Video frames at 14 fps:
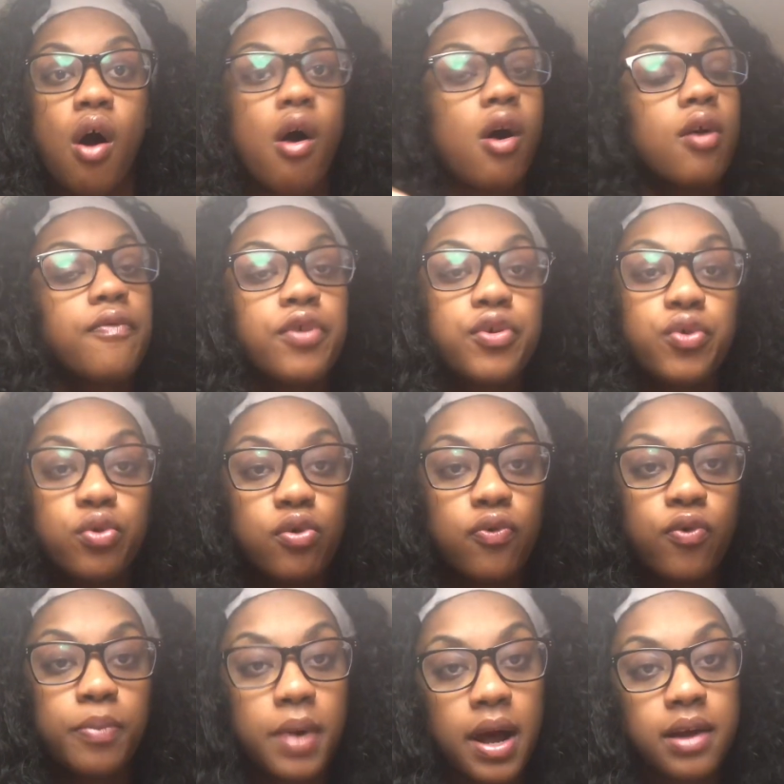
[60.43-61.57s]
all of your
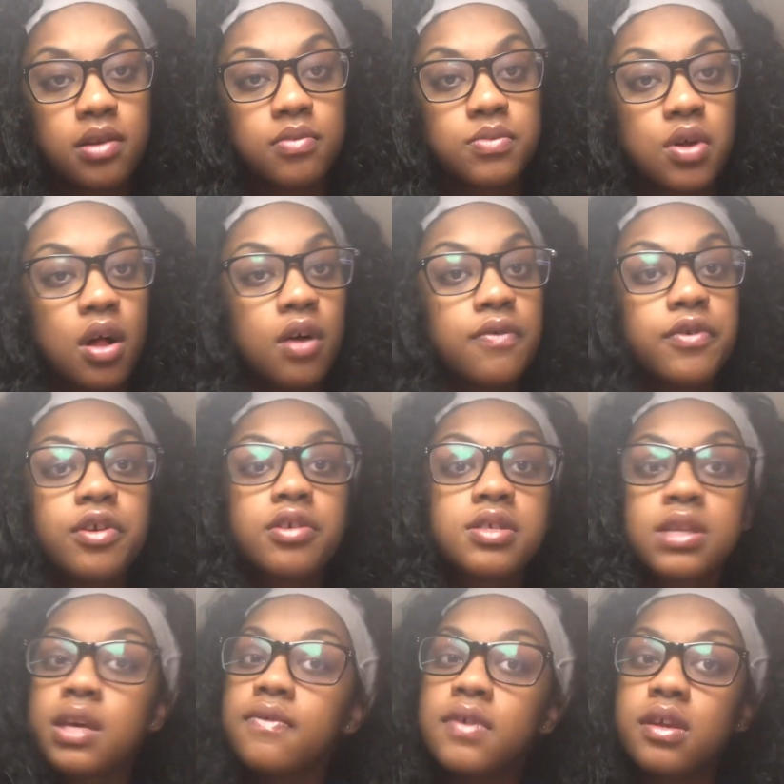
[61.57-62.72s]
uniform items, all of your
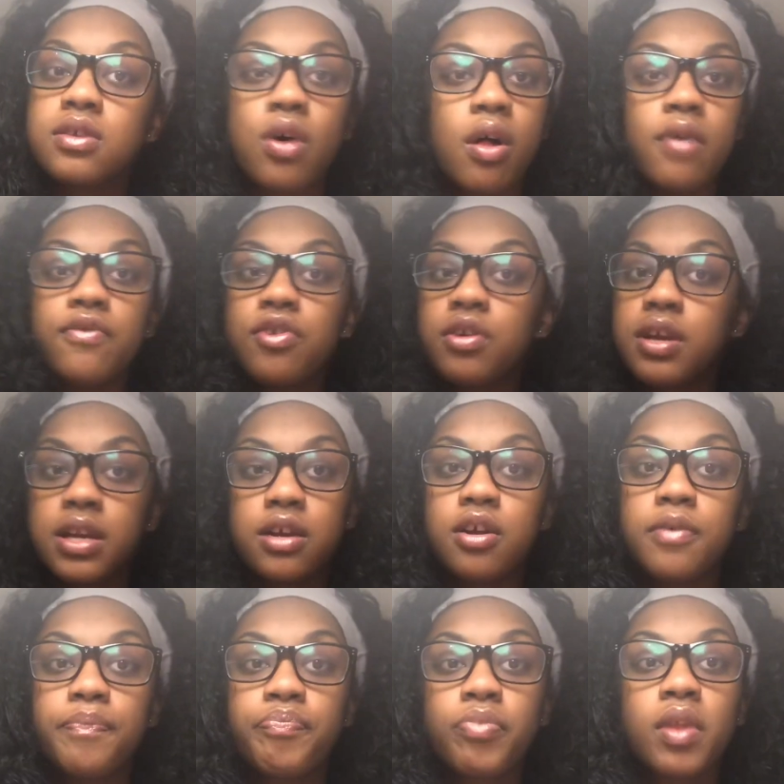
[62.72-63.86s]
skivvies, all of your
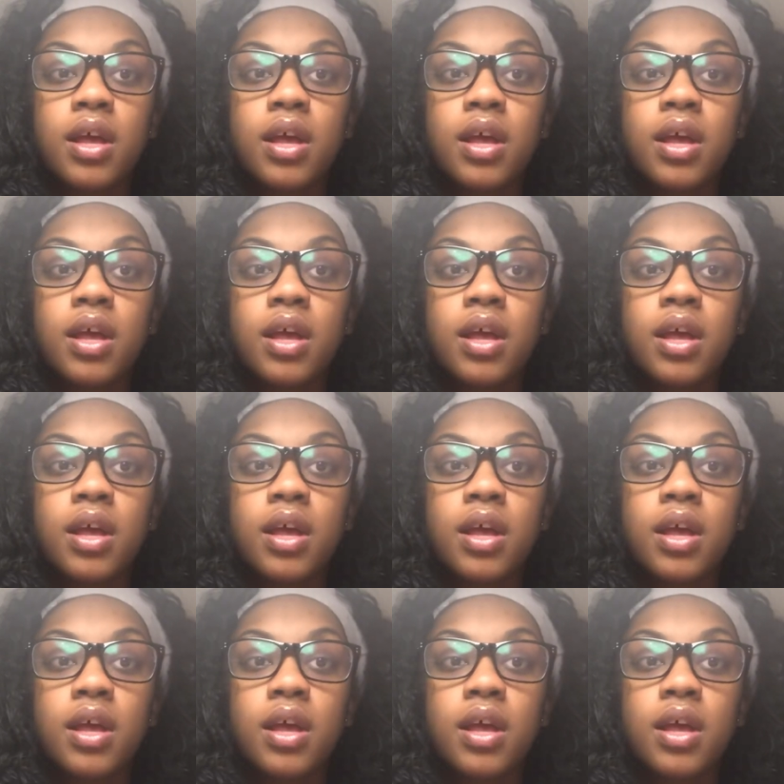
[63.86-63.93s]
gear